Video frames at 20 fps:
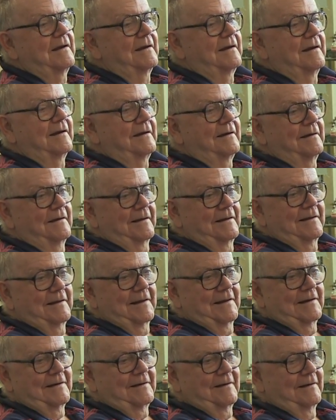in
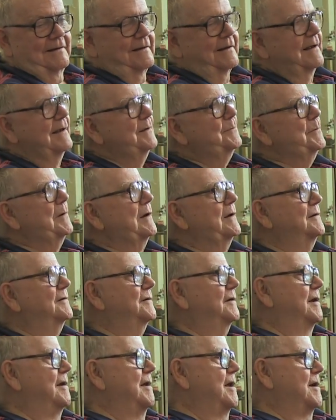The Gay
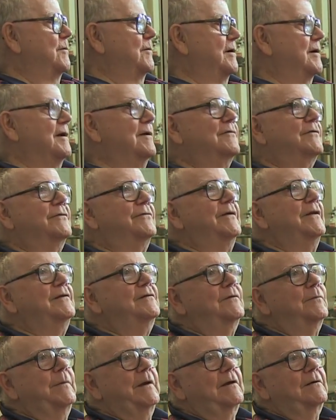Place where Governor
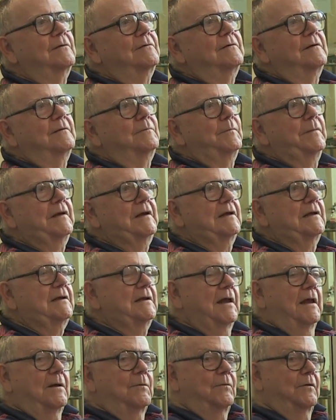Fenstermaker's in
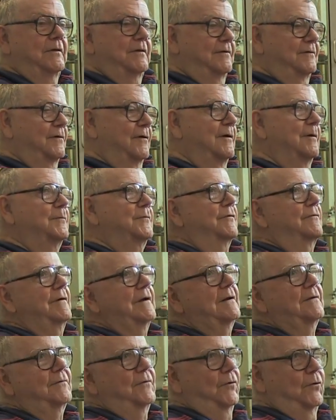bed with his arms
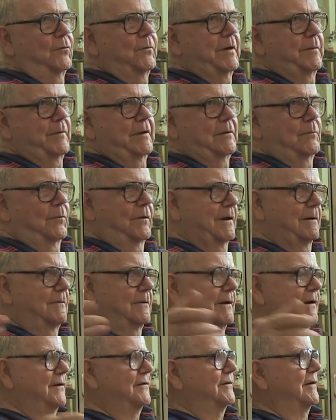around two women, one
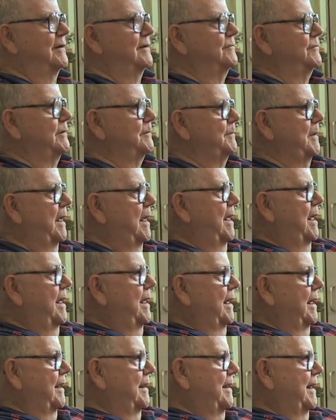on each side of him,
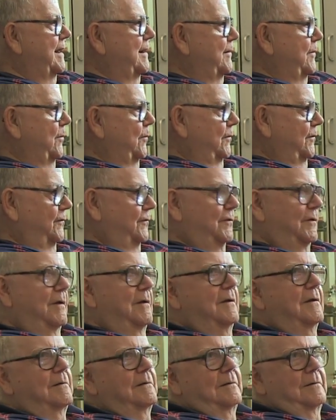and that, of course,
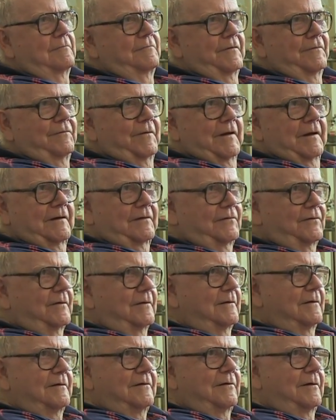reflects
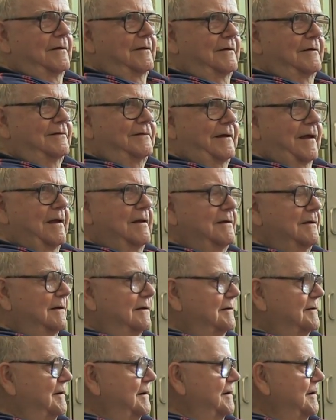
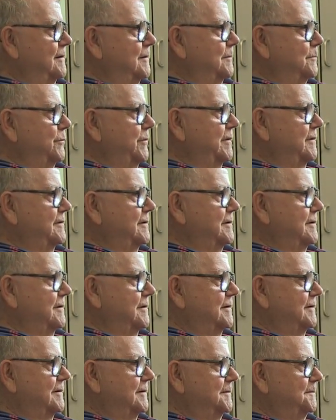scandalously on
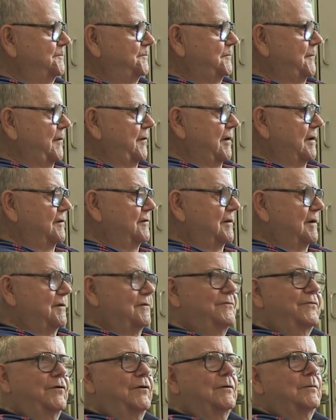President Johnson.
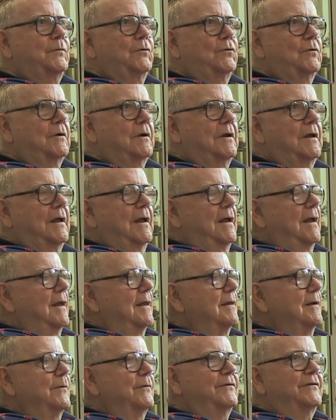And furthermore,
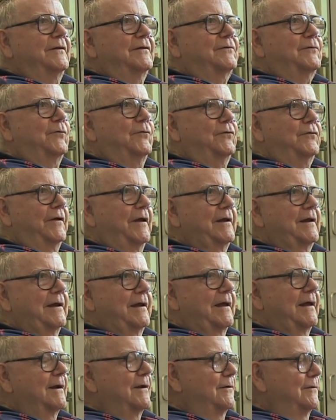there was this
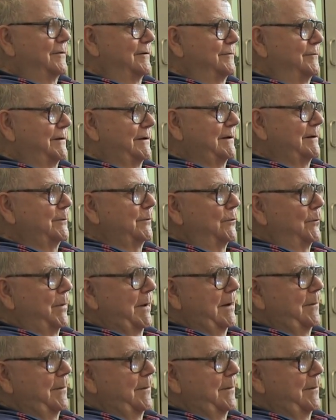crusading editor of a liberal